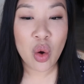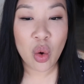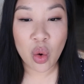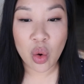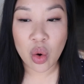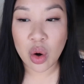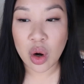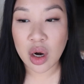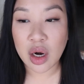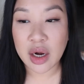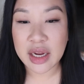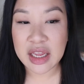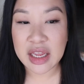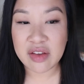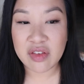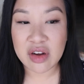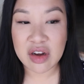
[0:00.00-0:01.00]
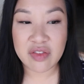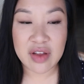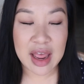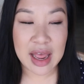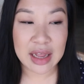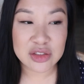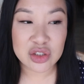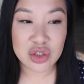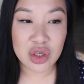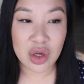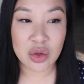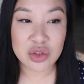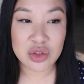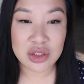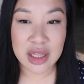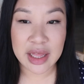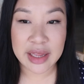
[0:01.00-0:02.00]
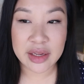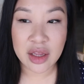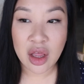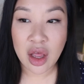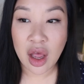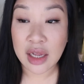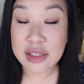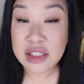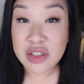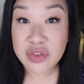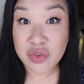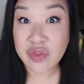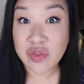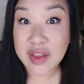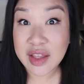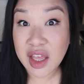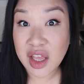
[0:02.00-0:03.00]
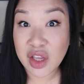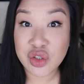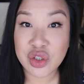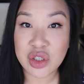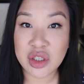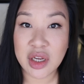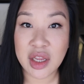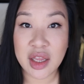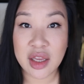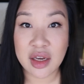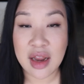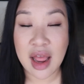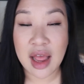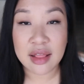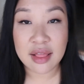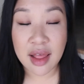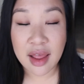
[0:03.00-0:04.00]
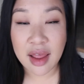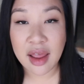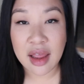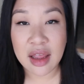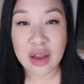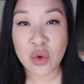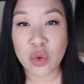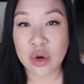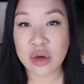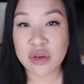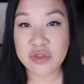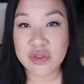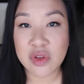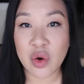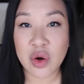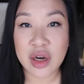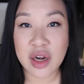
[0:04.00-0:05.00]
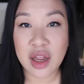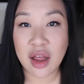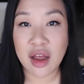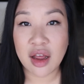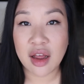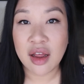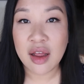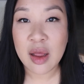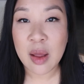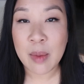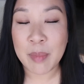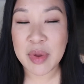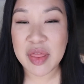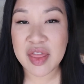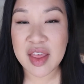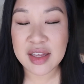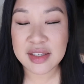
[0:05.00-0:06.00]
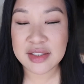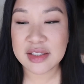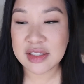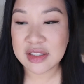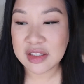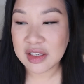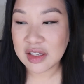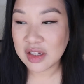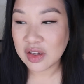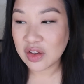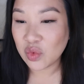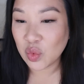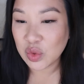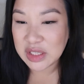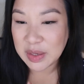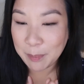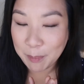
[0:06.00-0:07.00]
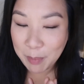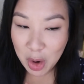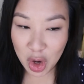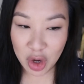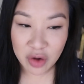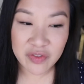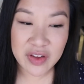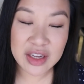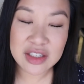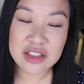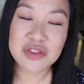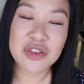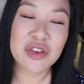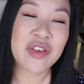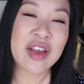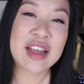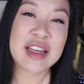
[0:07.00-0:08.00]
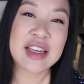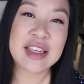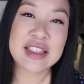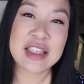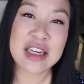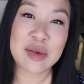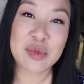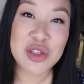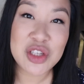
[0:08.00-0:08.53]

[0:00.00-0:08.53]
or even if I had to go to like a different vacation in LA or in Florida. But this was like perfect for Vegas, and I'm